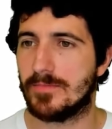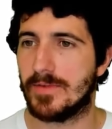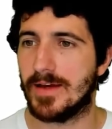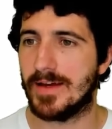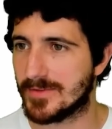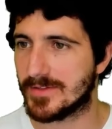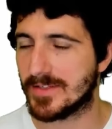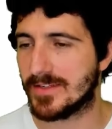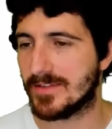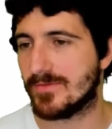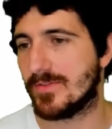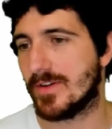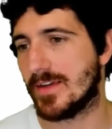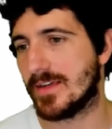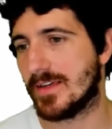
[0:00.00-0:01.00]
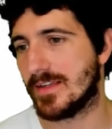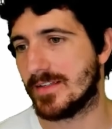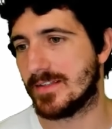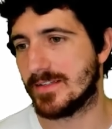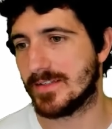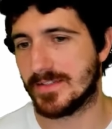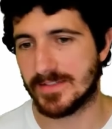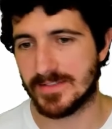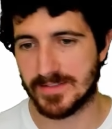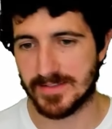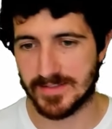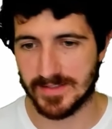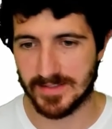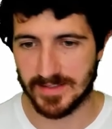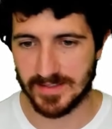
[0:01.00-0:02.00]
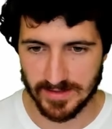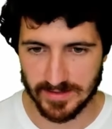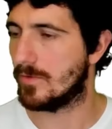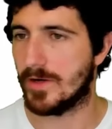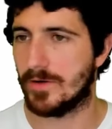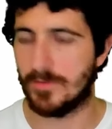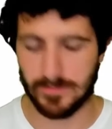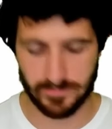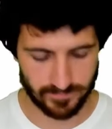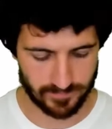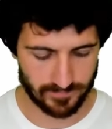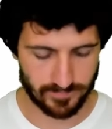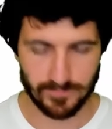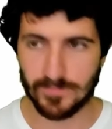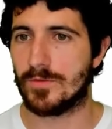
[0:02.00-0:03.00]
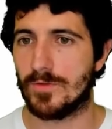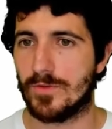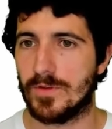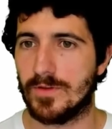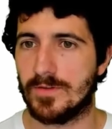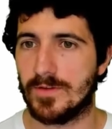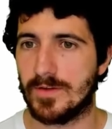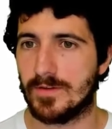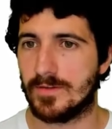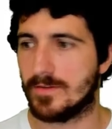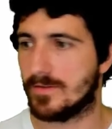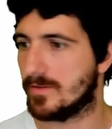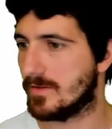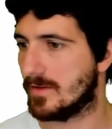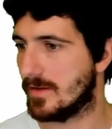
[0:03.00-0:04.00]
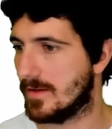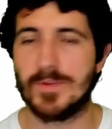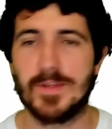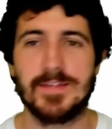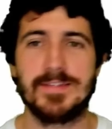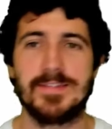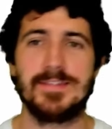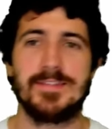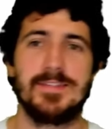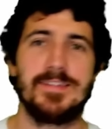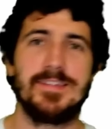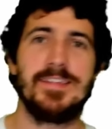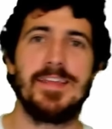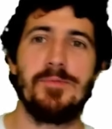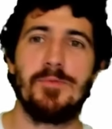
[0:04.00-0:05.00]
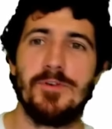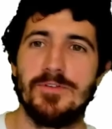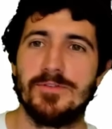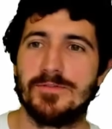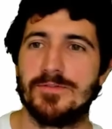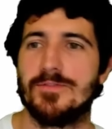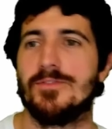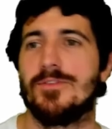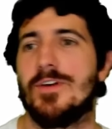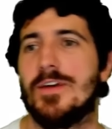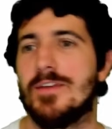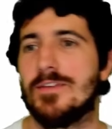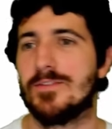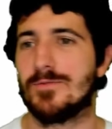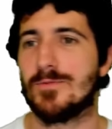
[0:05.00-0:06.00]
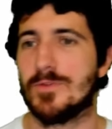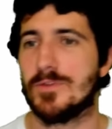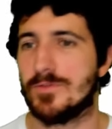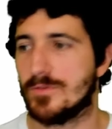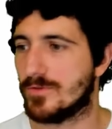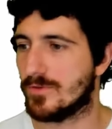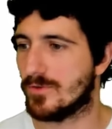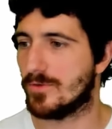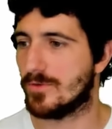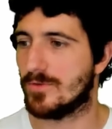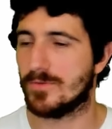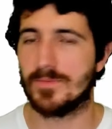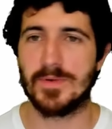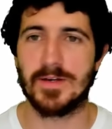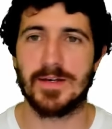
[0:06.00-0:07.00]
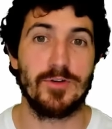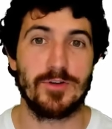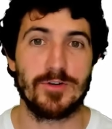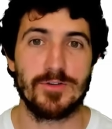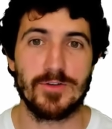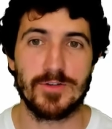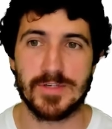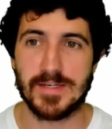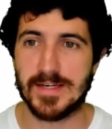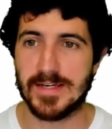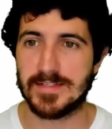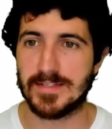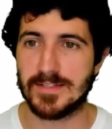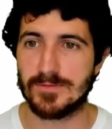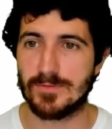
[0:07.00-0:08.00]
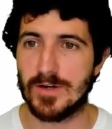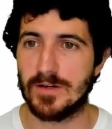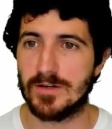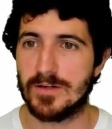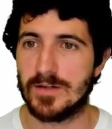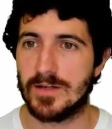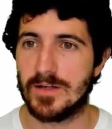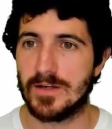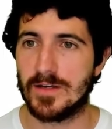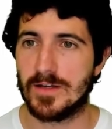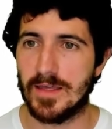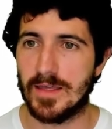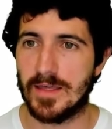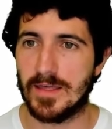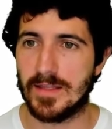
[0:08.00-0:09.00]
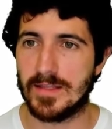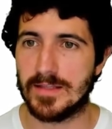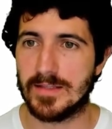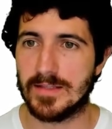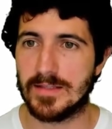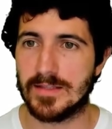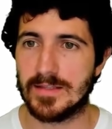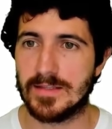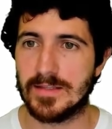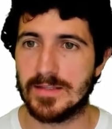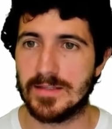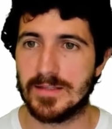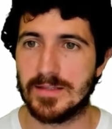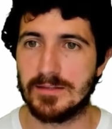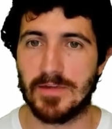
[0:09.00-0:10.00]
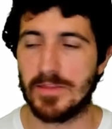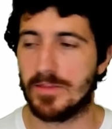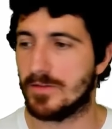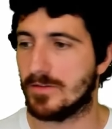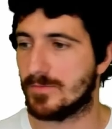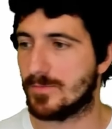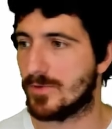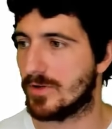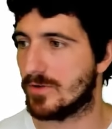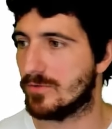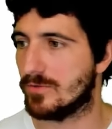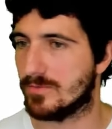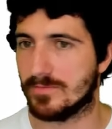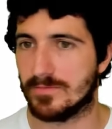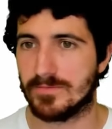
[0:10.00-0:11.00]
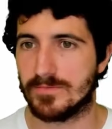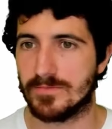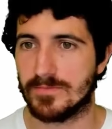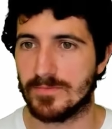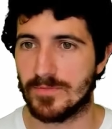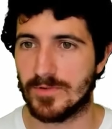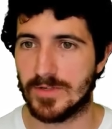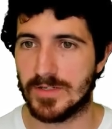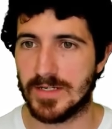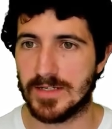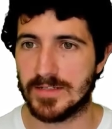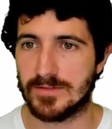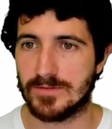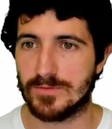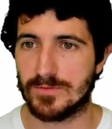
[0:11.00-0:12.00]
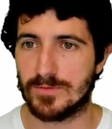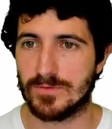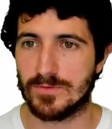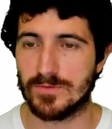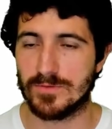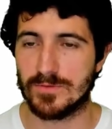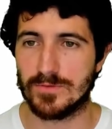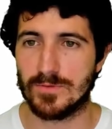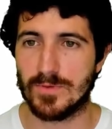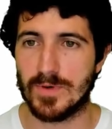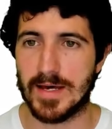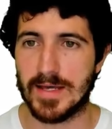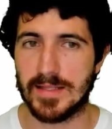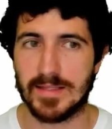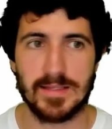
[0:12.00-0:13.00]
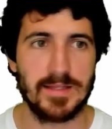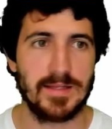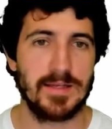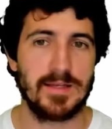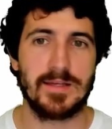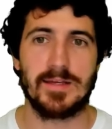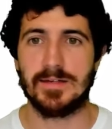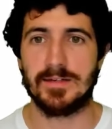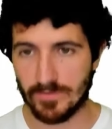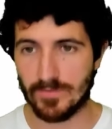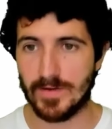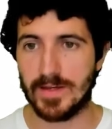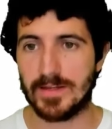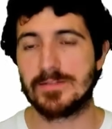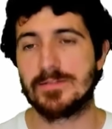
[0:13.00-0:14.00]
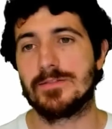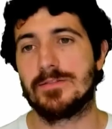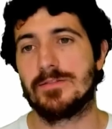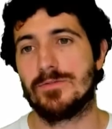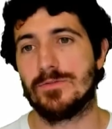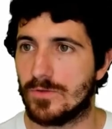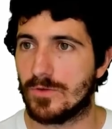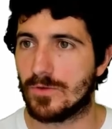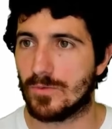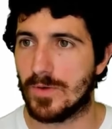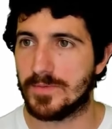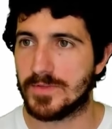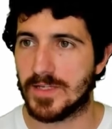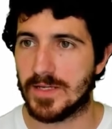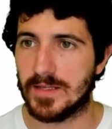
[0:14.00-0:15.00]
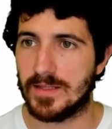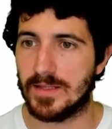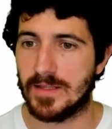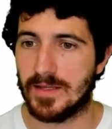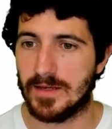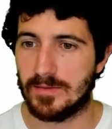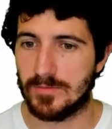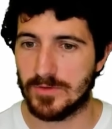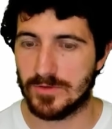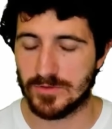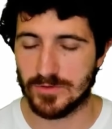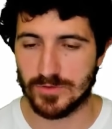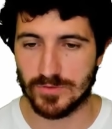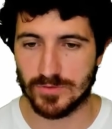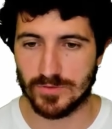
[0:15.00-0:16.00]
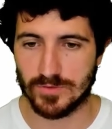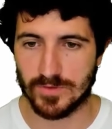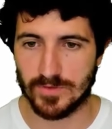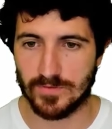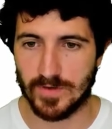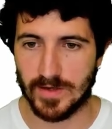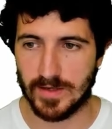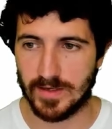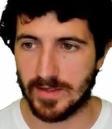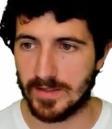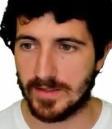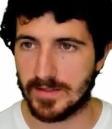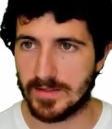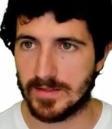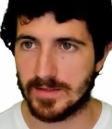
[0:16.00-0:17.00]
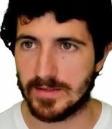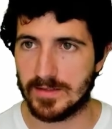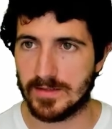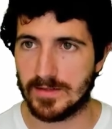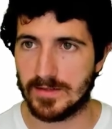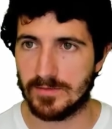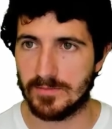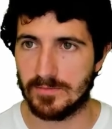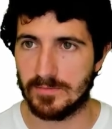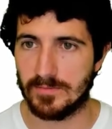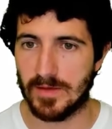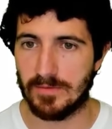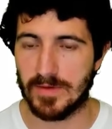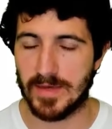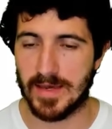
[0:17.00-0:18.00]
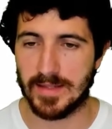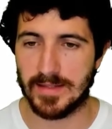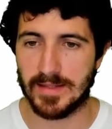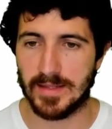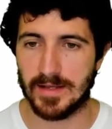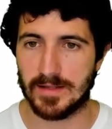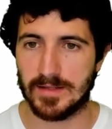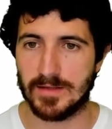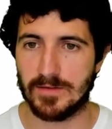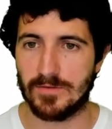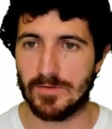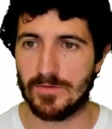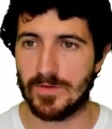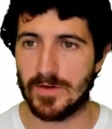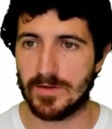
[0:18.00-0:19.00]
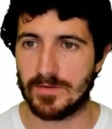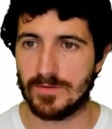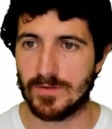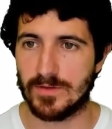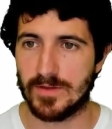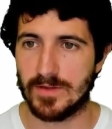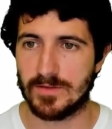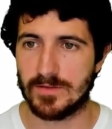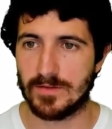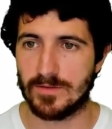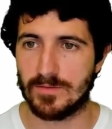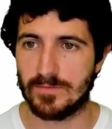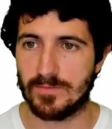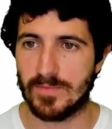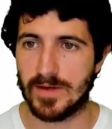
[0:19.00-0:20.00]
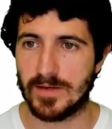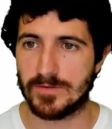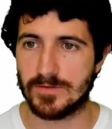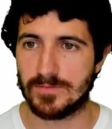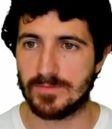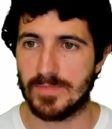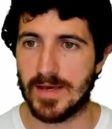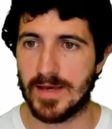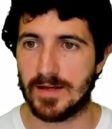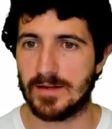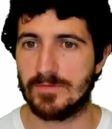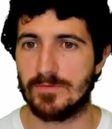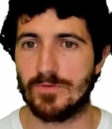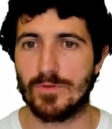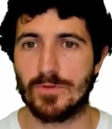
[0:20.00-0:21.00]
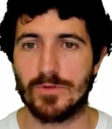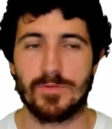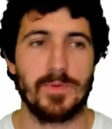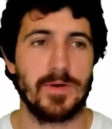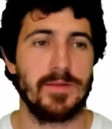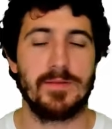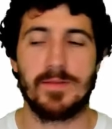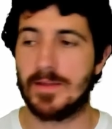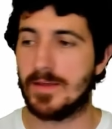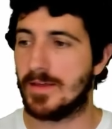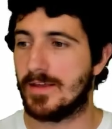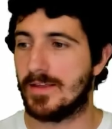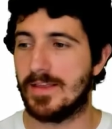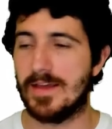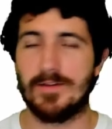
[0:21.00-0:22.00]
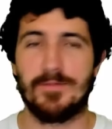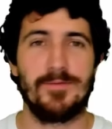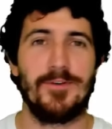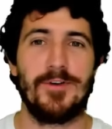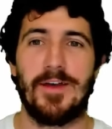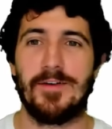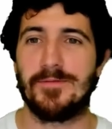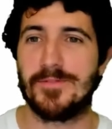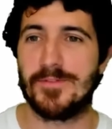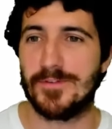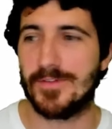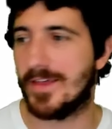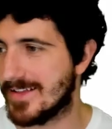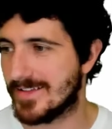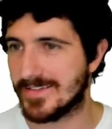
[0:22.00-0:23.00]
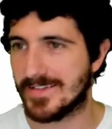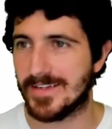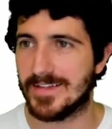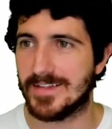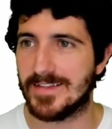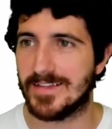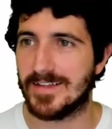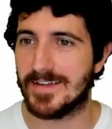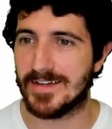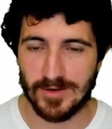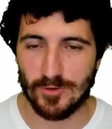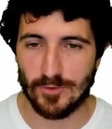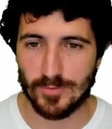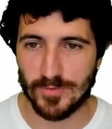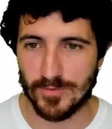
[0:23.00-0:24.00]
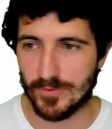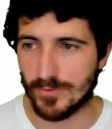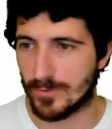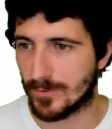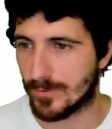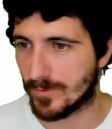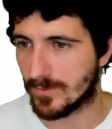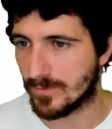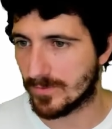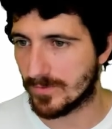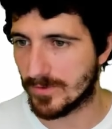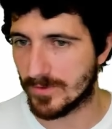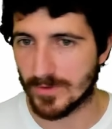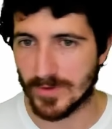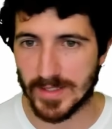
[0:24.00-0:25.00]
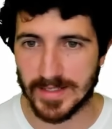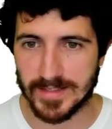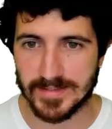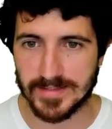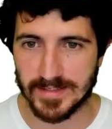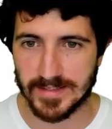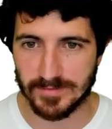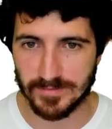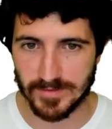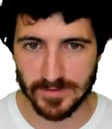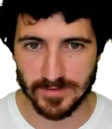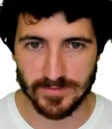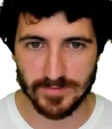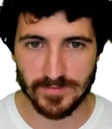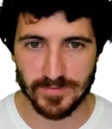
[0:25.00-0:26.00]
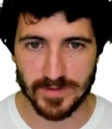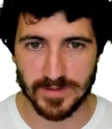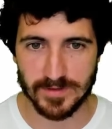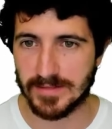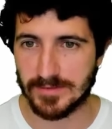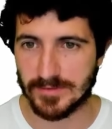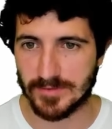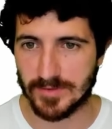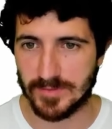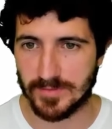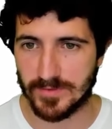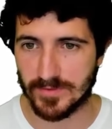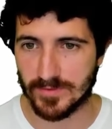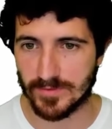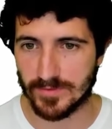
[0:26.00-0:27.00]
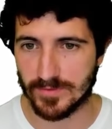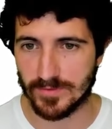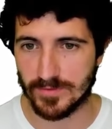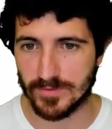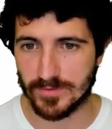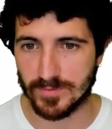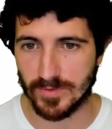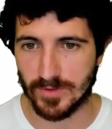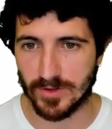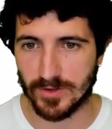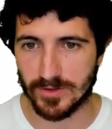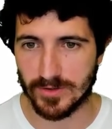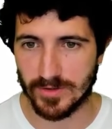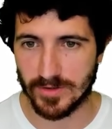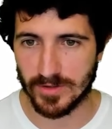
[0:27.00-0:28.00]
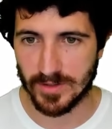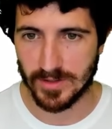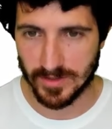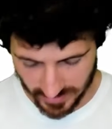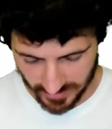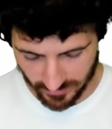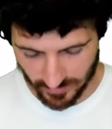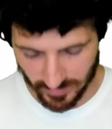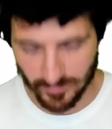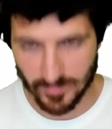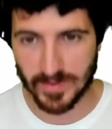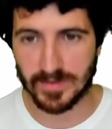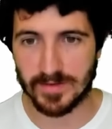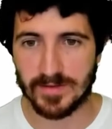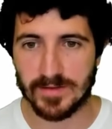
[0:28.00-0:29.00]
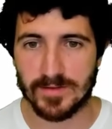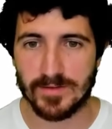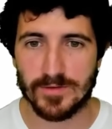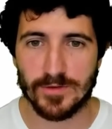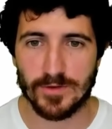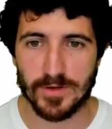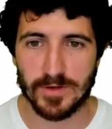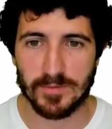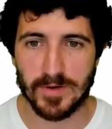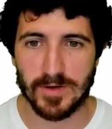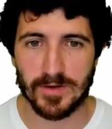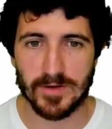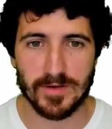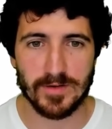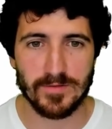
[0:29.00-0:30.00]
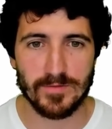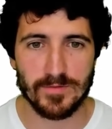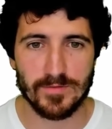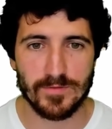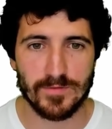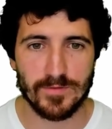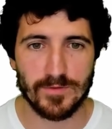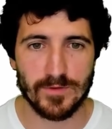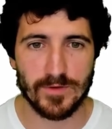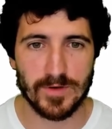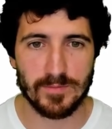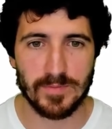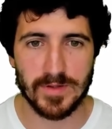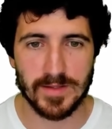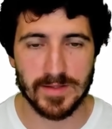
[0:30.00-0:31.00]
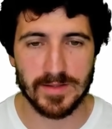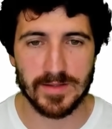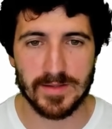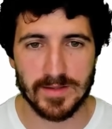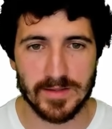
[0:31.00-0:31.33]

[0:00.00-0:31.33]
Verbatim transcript: Let me see if I can just whatever. Well, so this is today's demo. So I just wanted to show blotter.js as well. And I think it's pretty cool. Pretty nice to, to add effects to your website. I'm not sure if I can maybe add negative effects so it doesn't bounce back and forth. But yeah, okay. So that's it. I hope you, you like seeing a bit of JavaScript to, to use blotter. I know I've been talking about it for a bit.